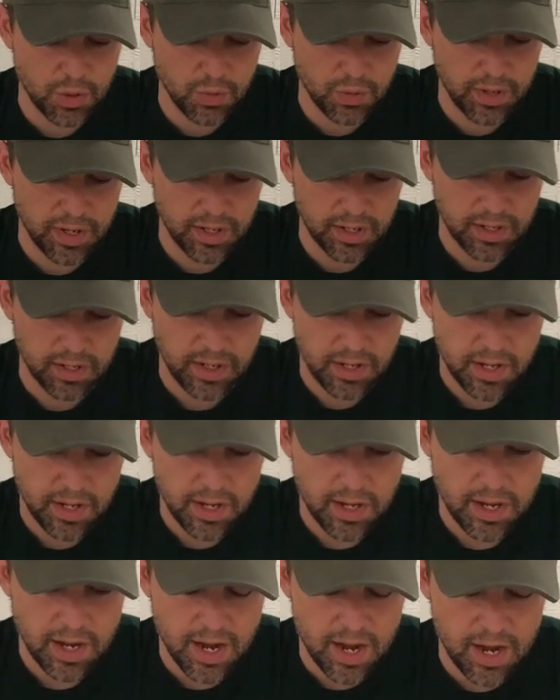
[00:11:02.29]
quick
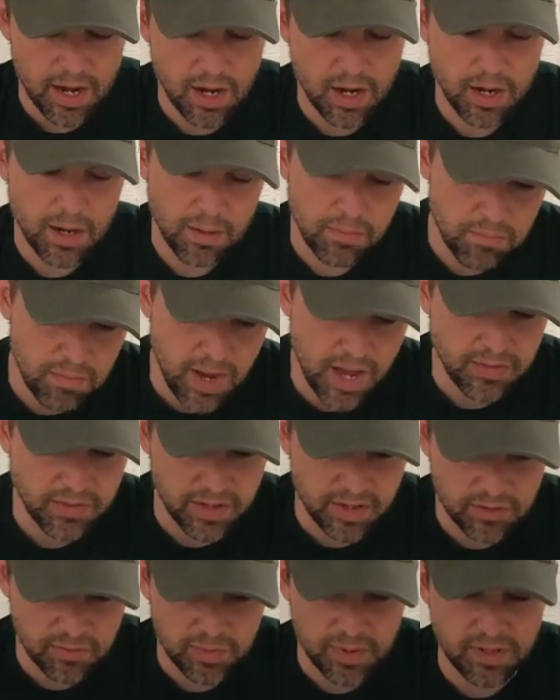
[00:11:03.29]
at the
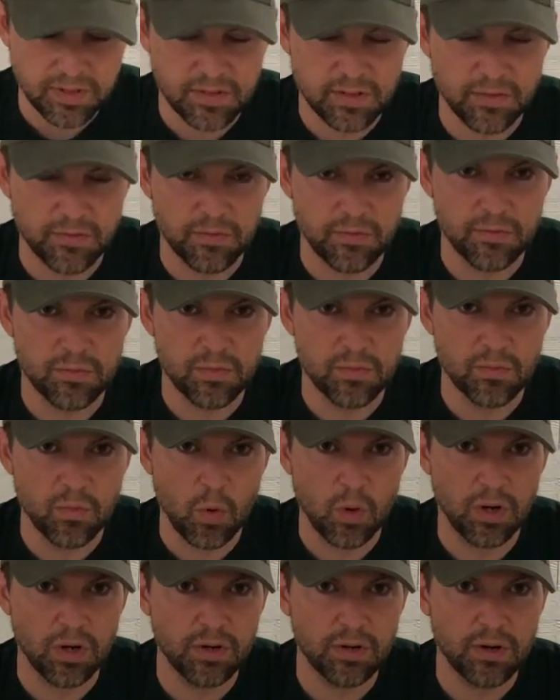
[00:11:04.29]
expense of
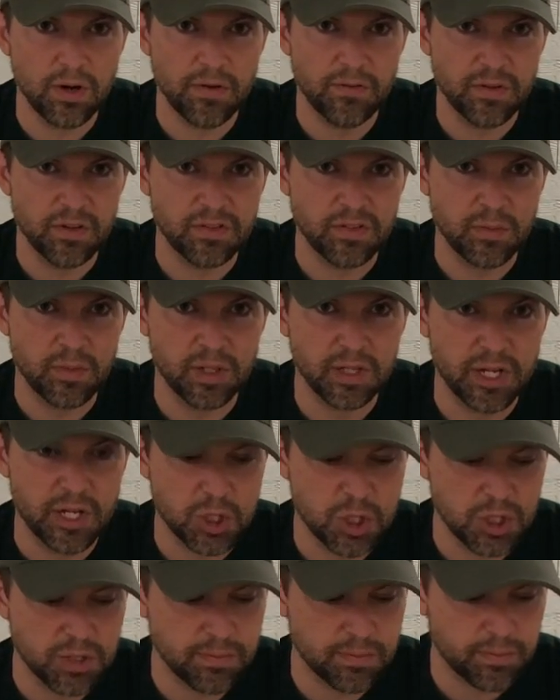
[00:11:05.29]
more of the
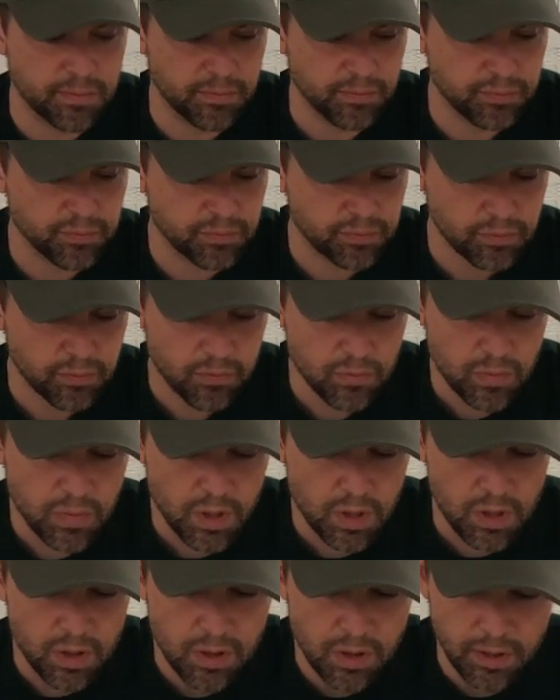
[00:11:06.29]
simulation.
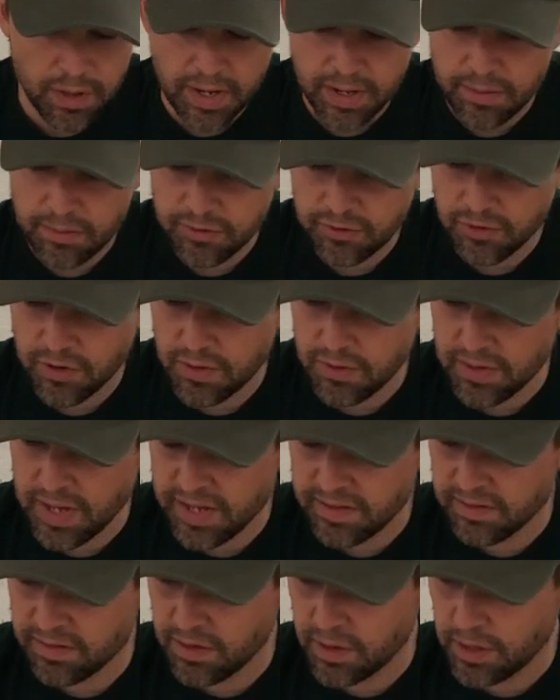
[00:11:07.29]
Okay, so
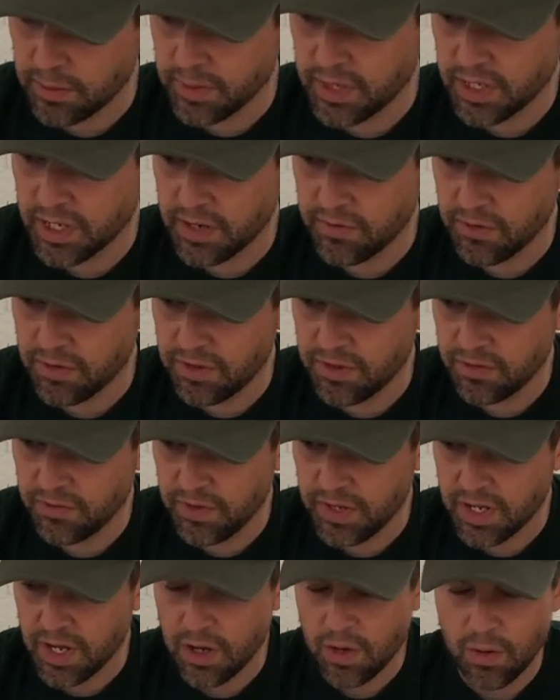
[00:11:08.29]
that's all I'm going to cover in this
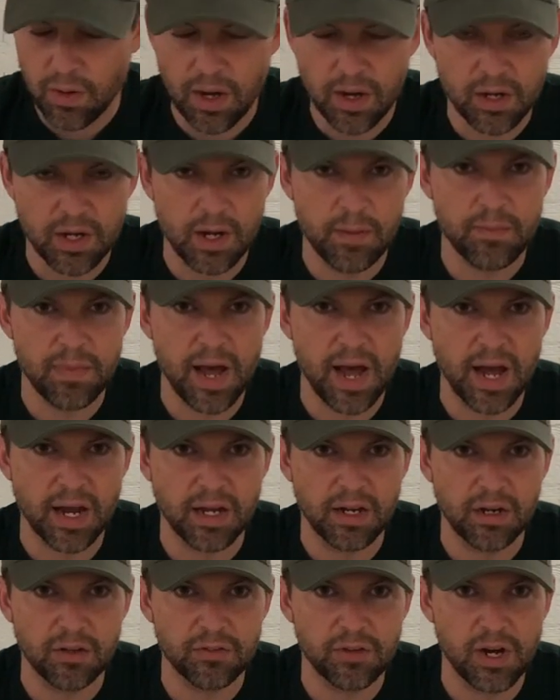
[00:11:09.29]
video. I'll come back
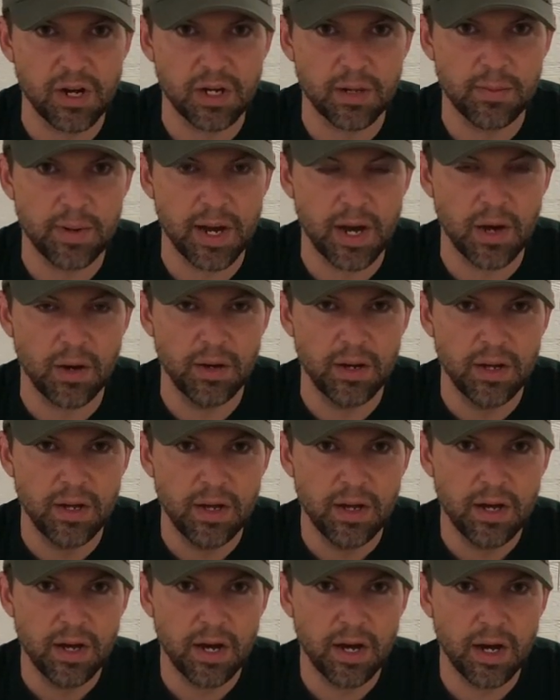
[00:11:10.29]
and I'll talk about
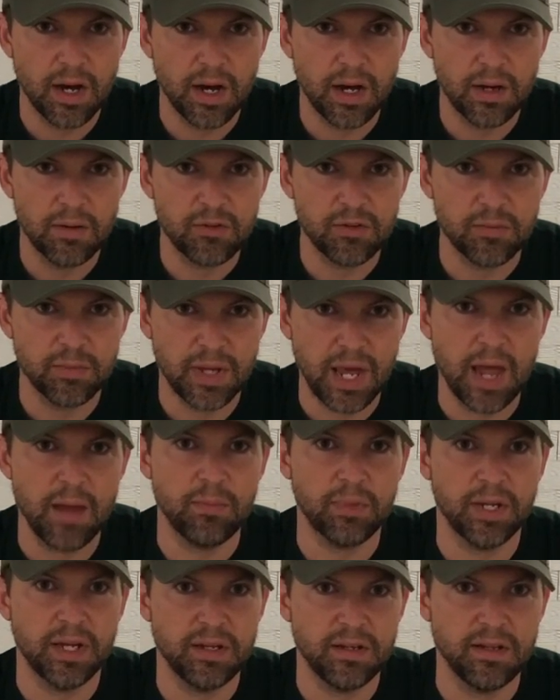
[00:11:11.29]
some
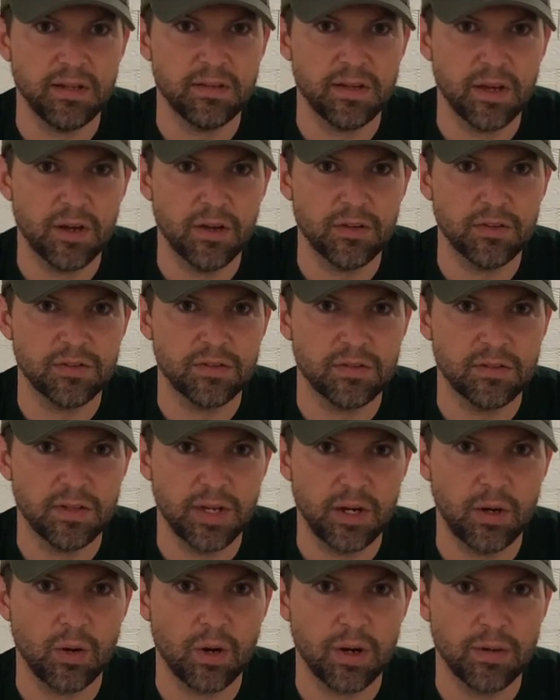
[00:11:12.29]
gameplay details
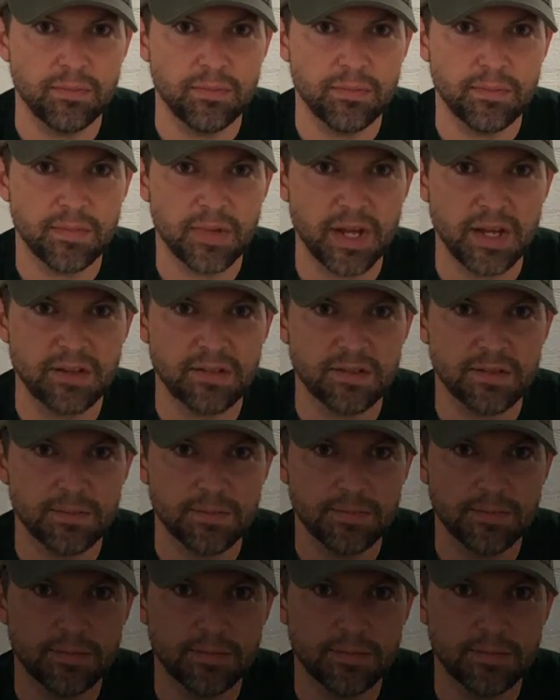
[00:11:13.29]
later on. Thanks.